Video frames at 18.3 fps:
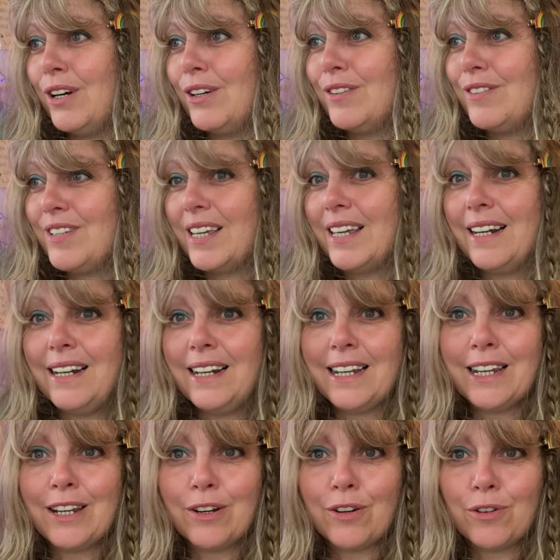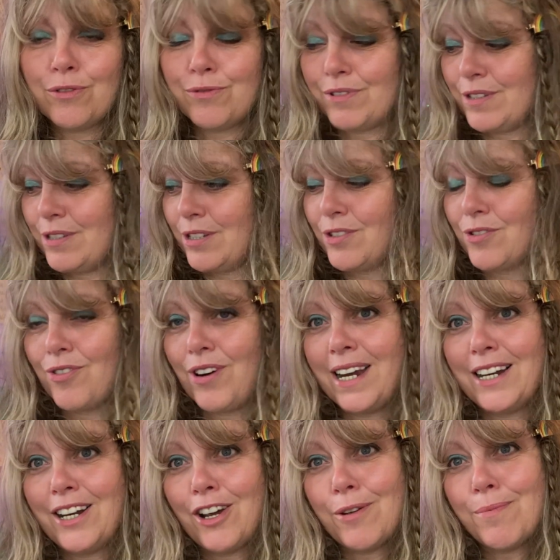Tilly or
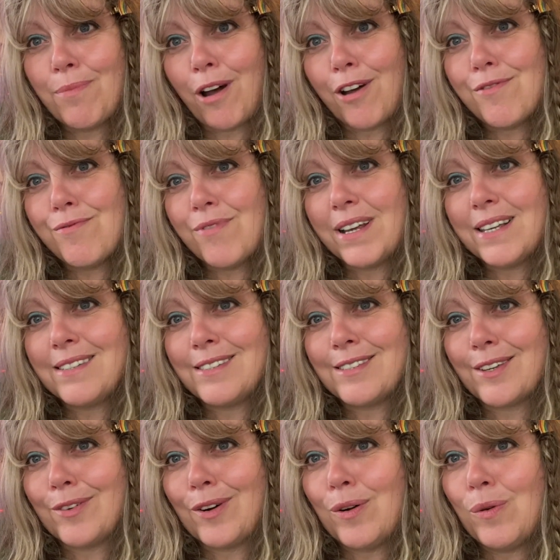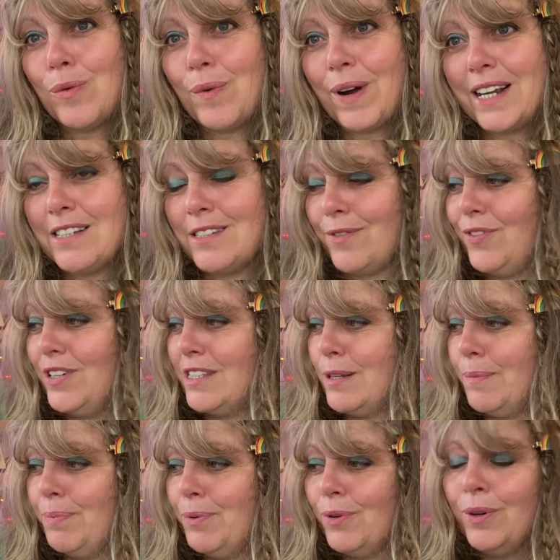restrain her, my wrists are always
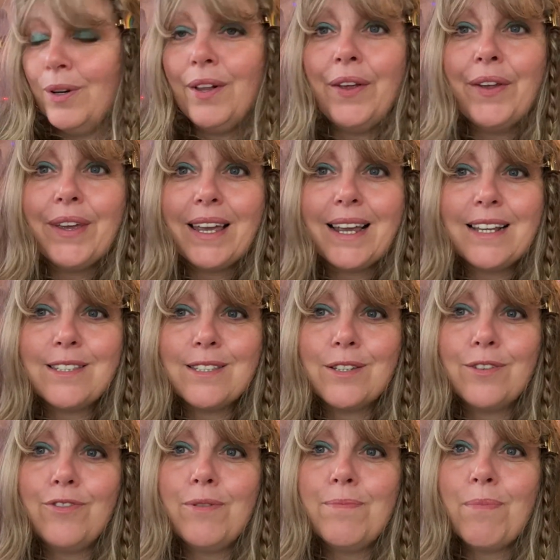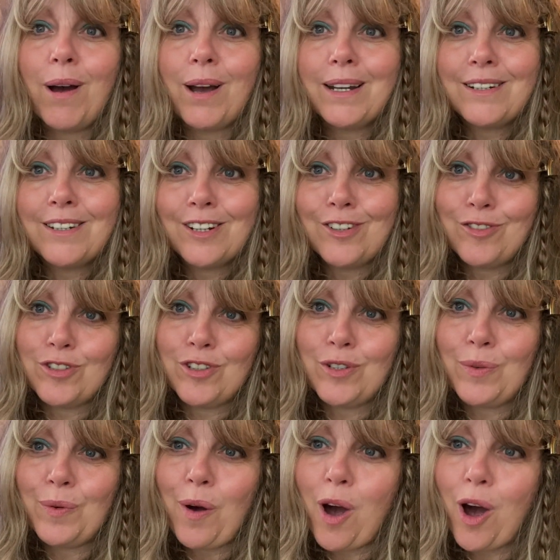visible. It's a reminder
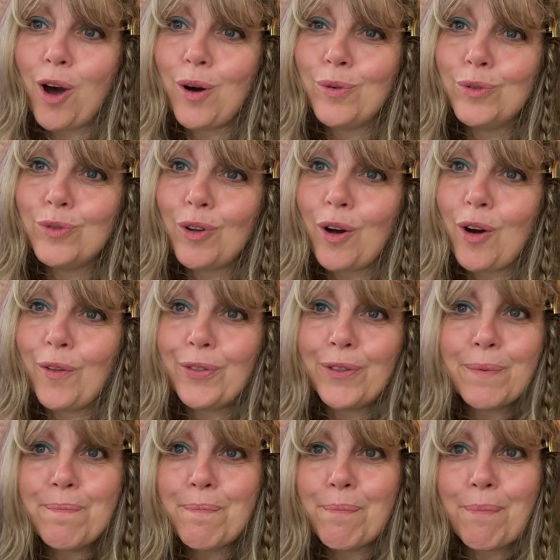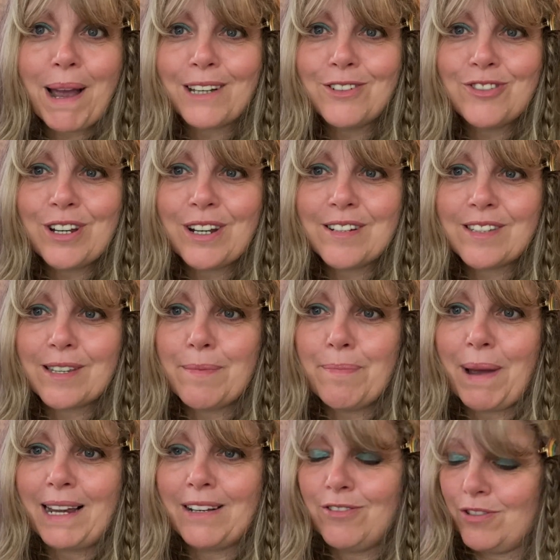to hold on. The magic's
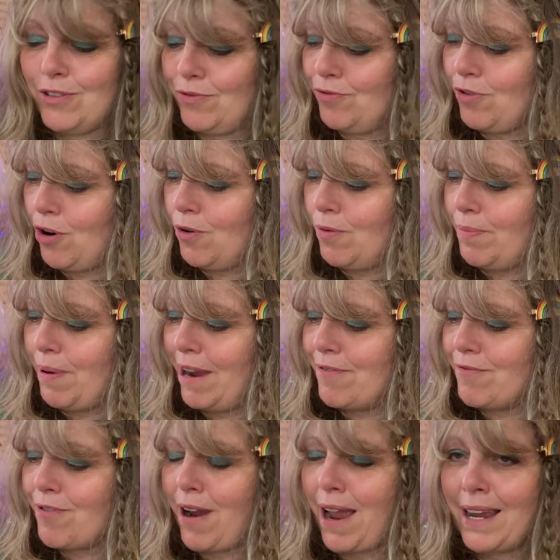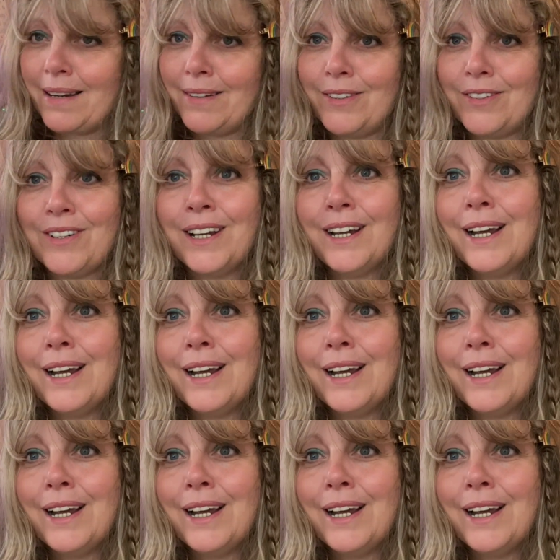about to roll back round.